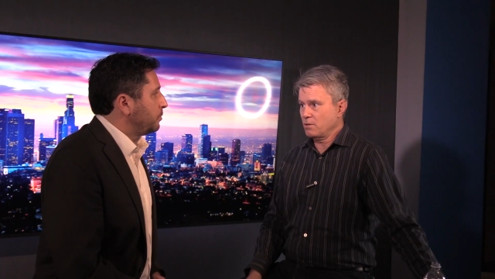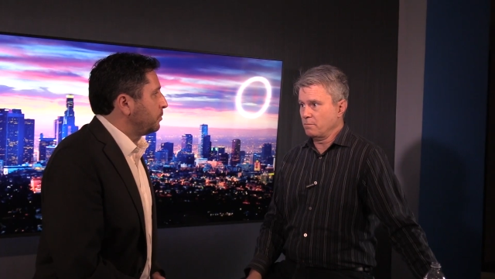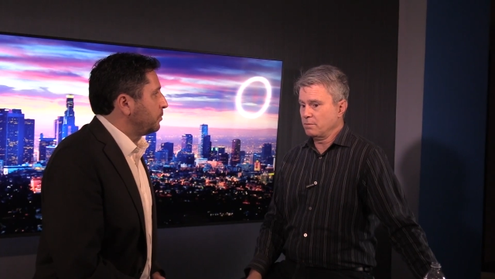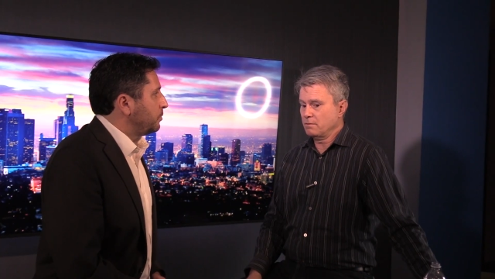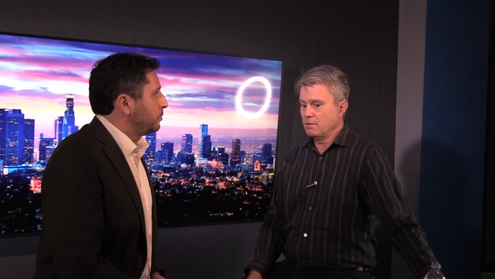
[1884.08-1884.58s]

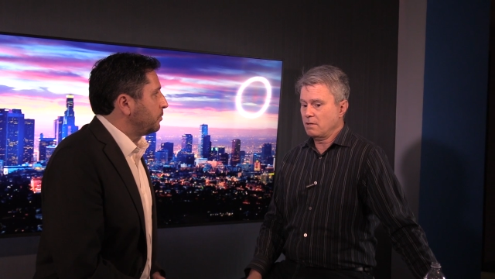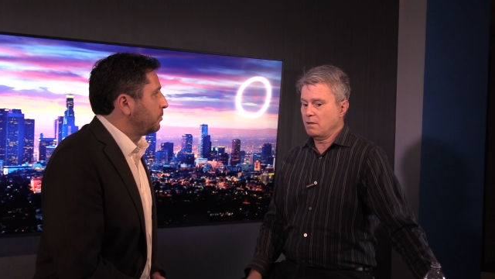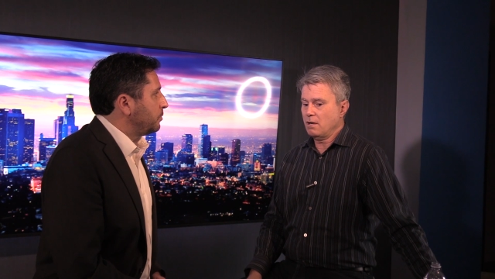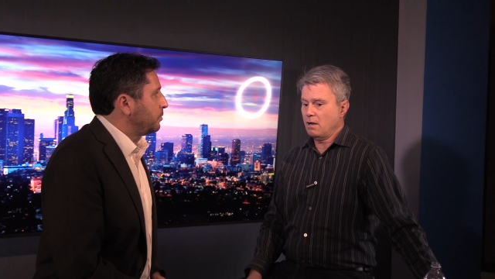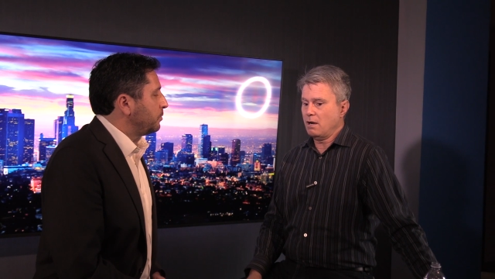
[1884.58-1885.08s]
Speaker 1: Trump
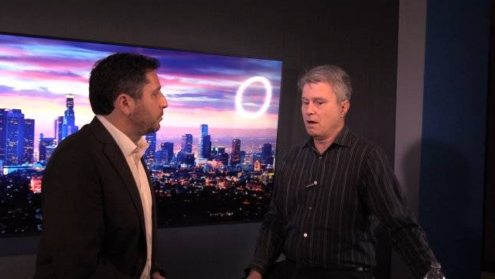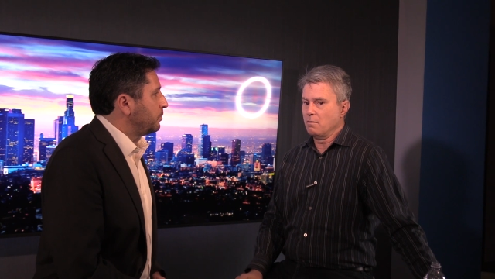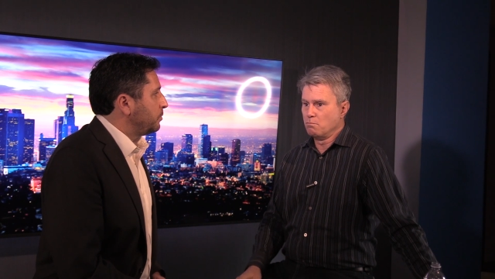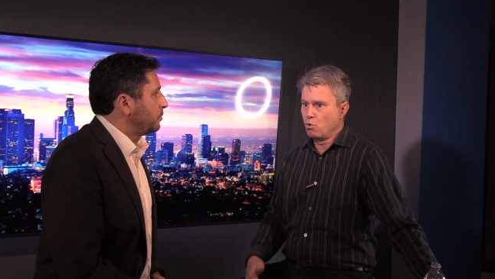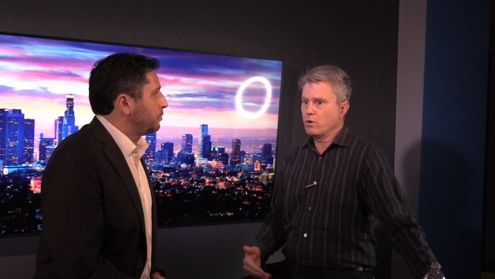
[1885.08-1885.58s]

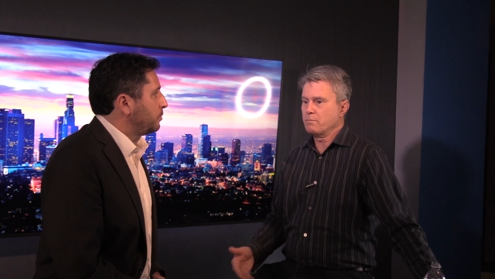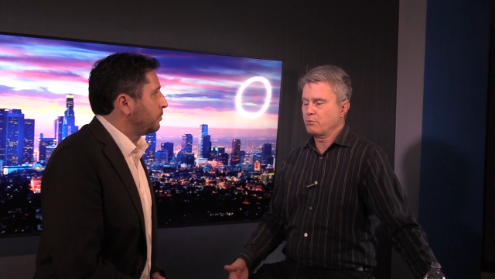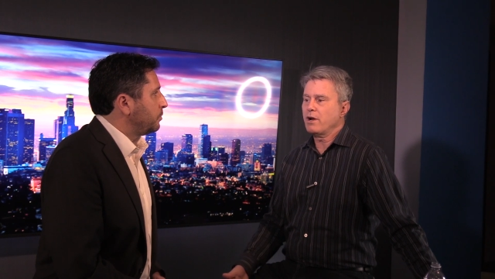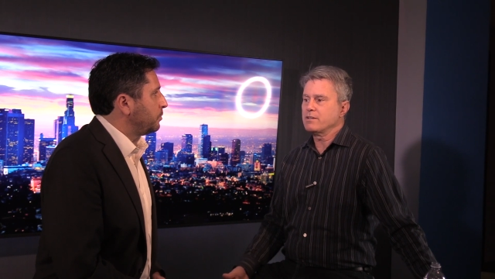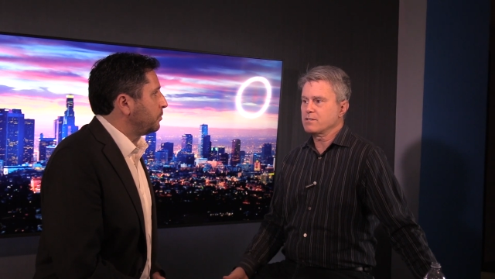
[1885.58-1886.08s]
are more
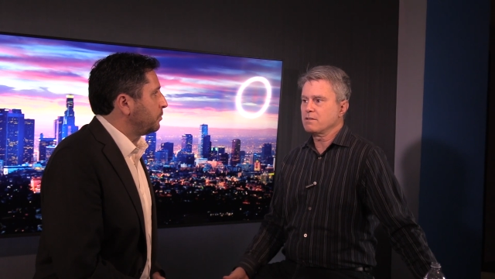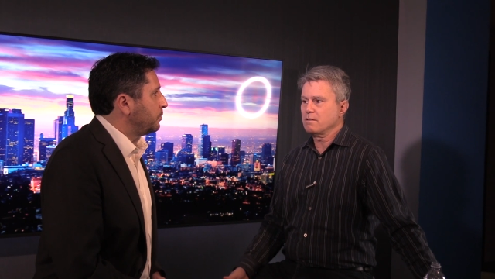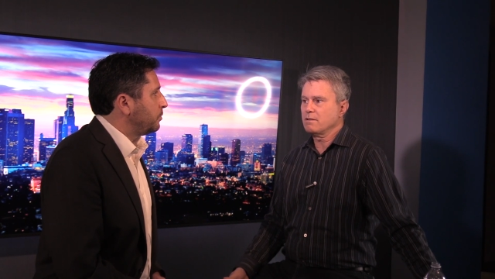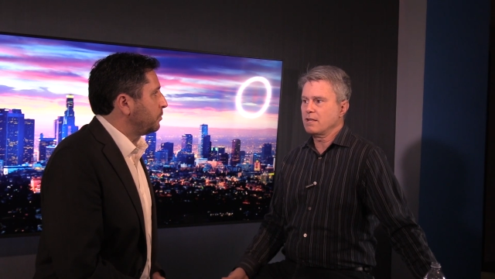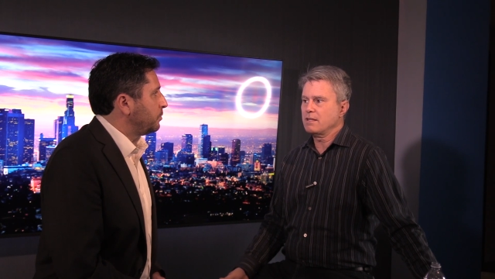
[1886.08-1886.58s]
impressed
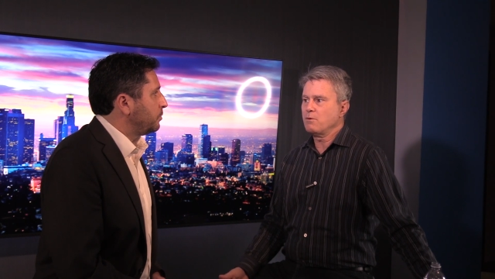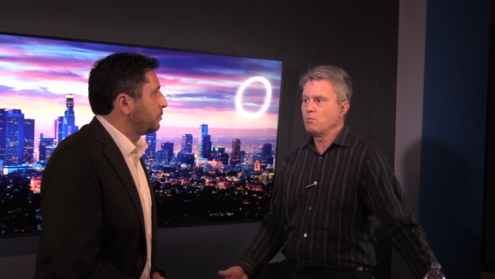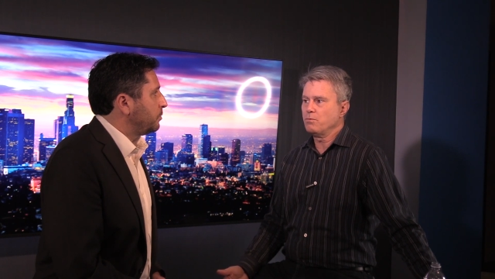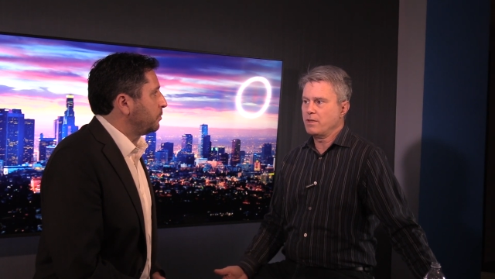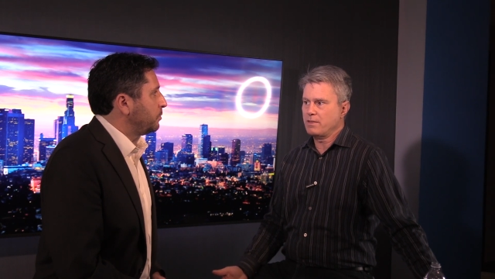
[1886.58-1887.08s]
than they
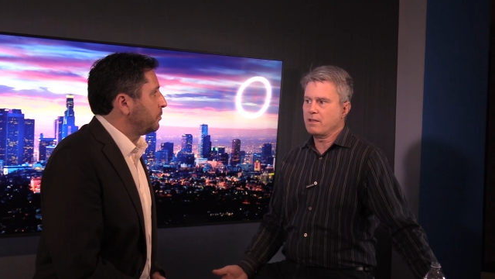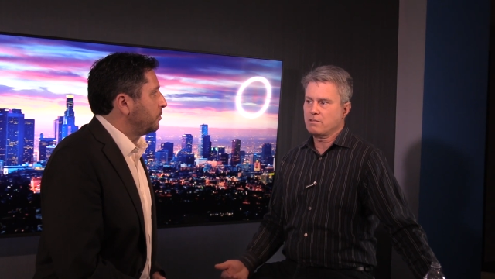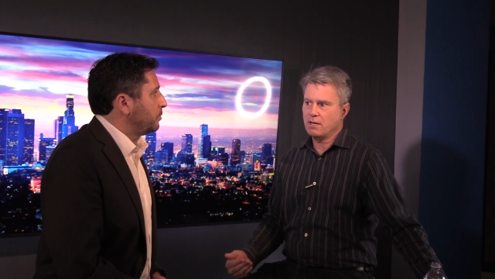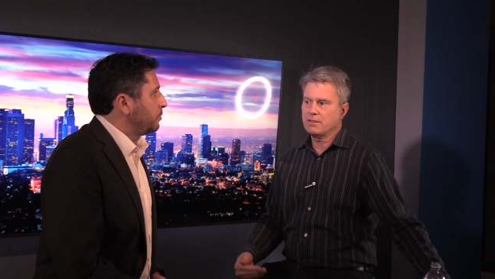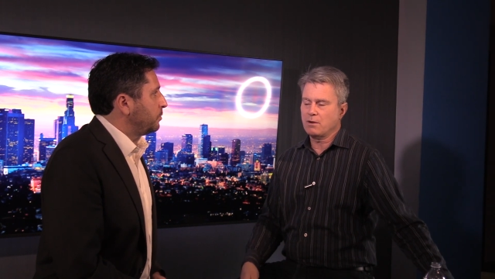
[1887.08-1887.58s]
than they
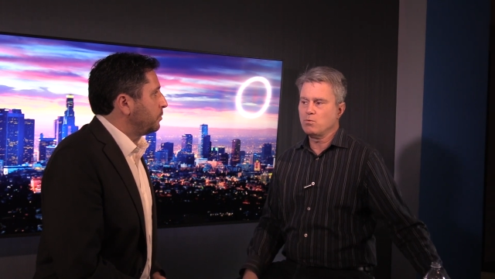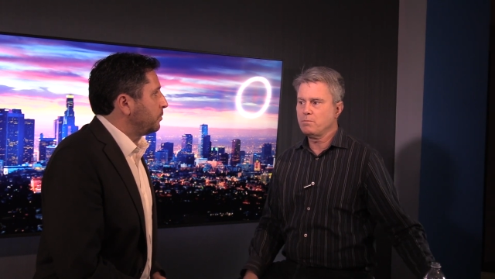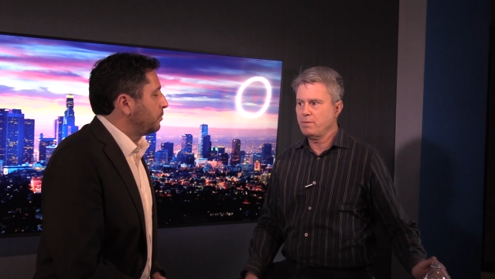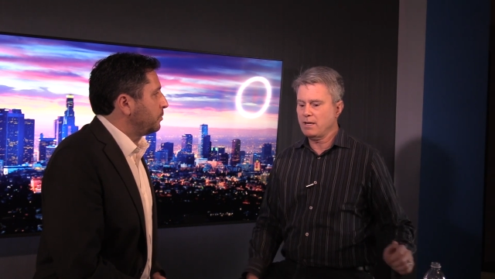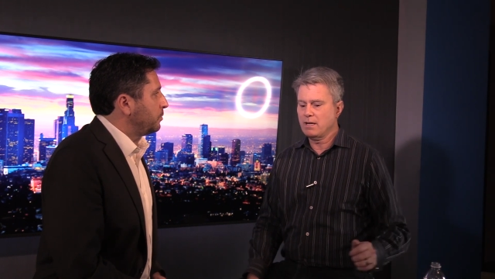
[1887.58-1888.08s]
thought they
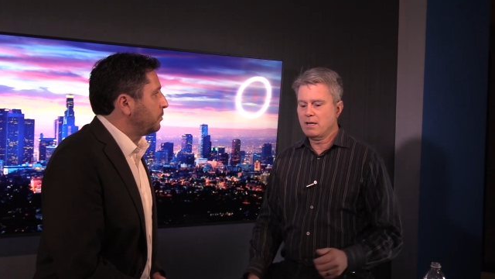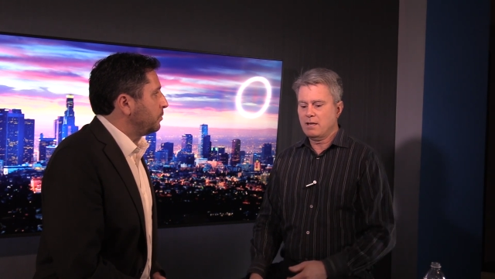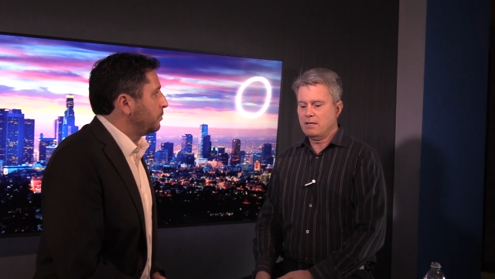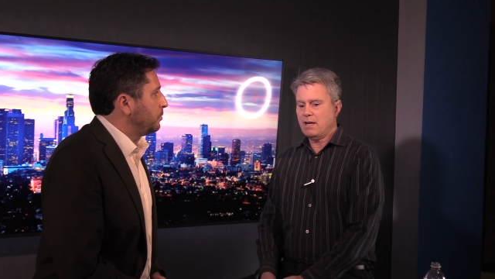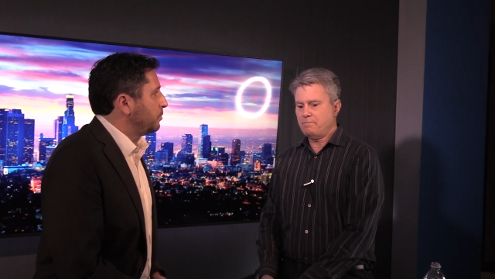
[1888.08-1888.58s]
would be,
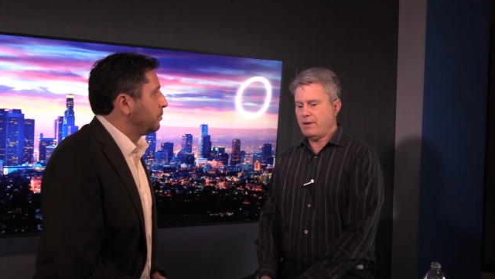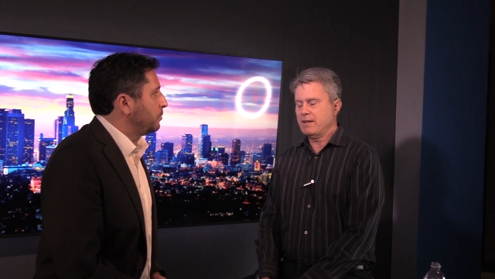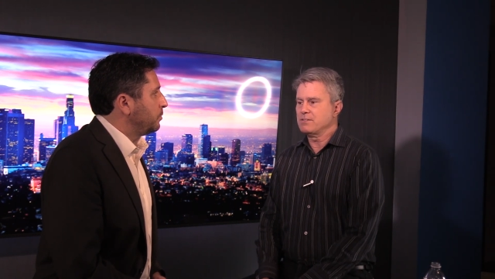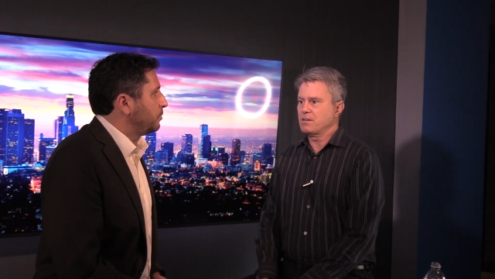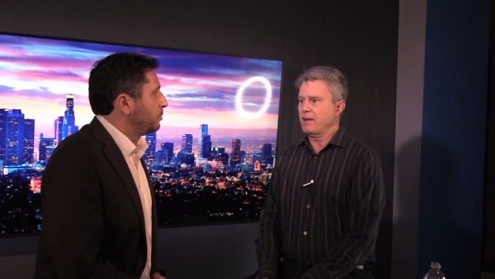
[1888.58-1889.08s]
mm-hmm. not
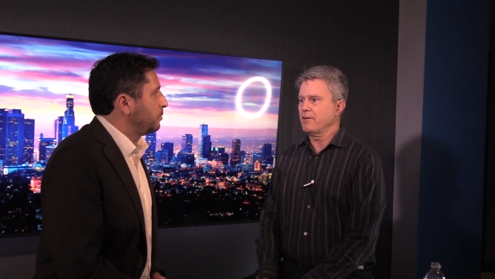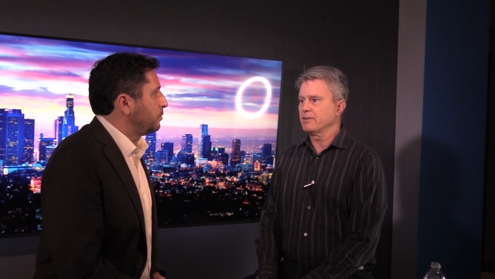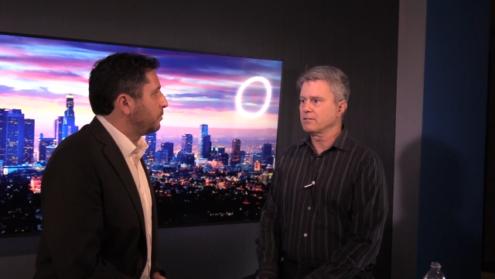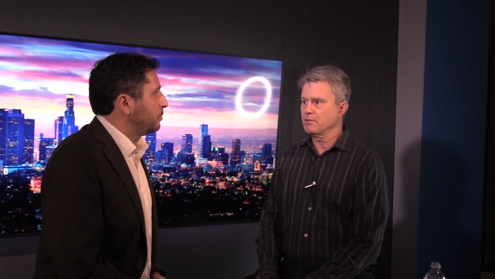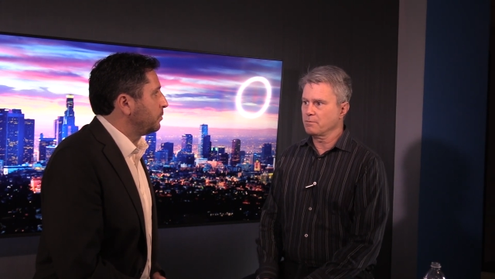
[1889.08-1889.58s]
by his
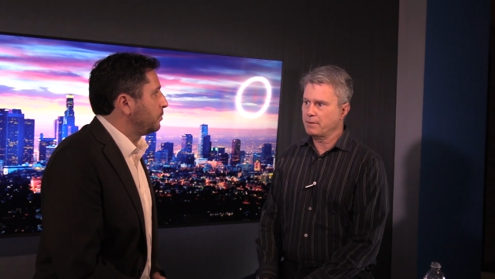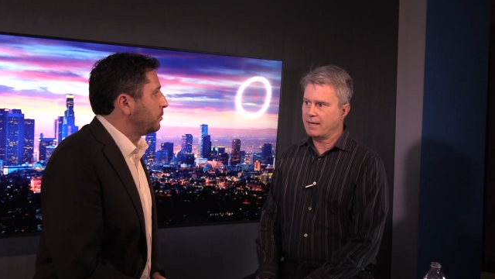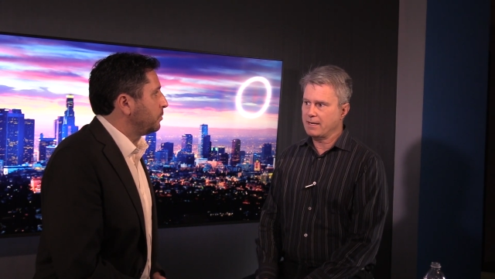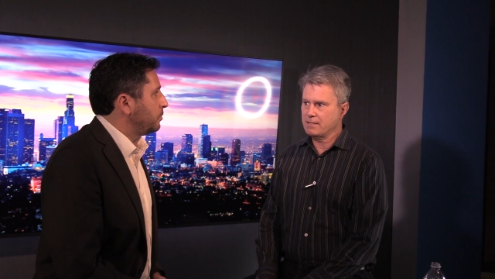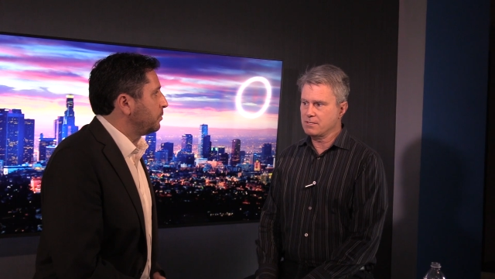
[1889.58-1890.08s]
character or
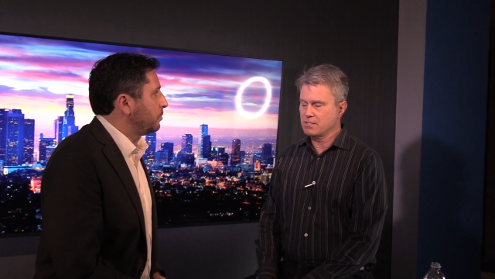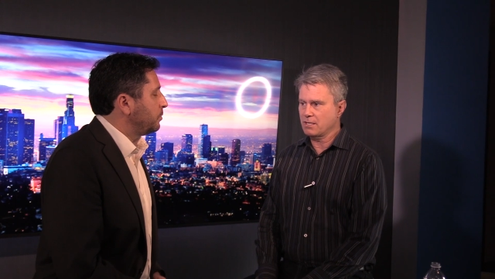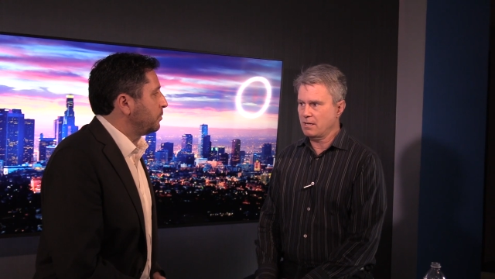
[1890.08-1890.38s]
by his